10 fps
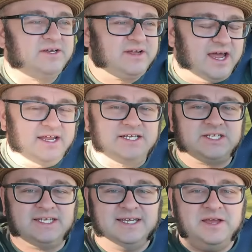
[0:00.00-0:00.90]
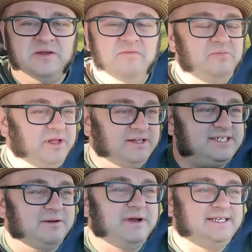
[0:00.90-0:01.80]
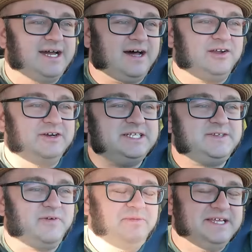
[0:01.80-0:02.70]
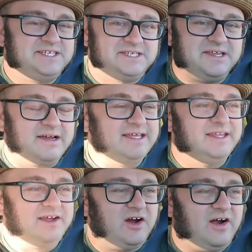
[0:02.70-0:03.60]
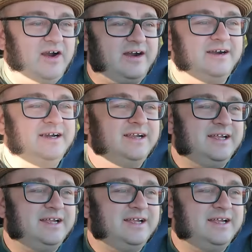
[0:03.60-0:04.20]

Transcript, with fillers: So kind of just built up my tolerance for being stuck in the car